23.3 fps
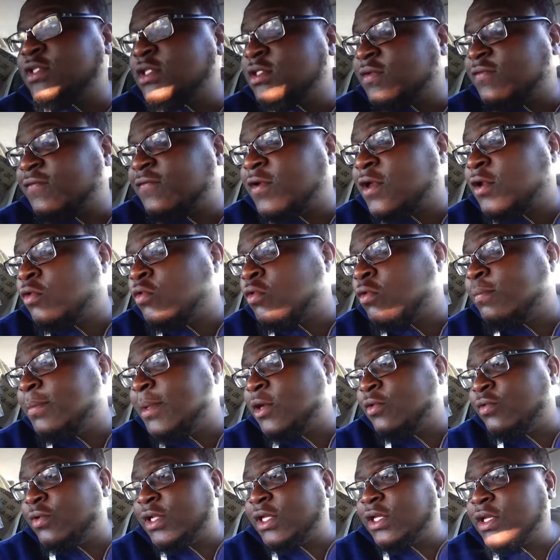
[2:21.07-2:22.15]
is a federal
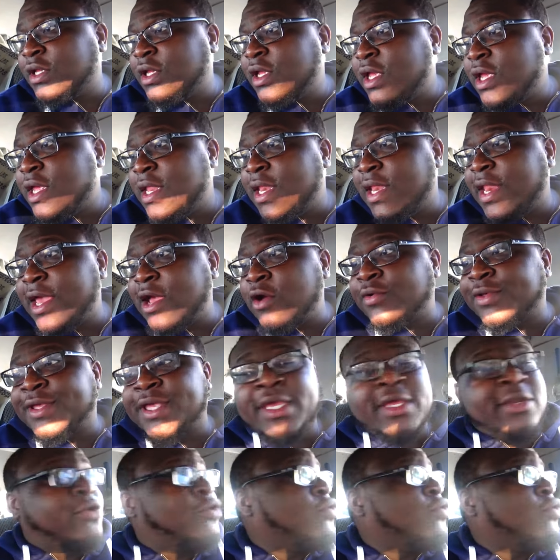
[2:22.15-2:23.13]
building. Now, can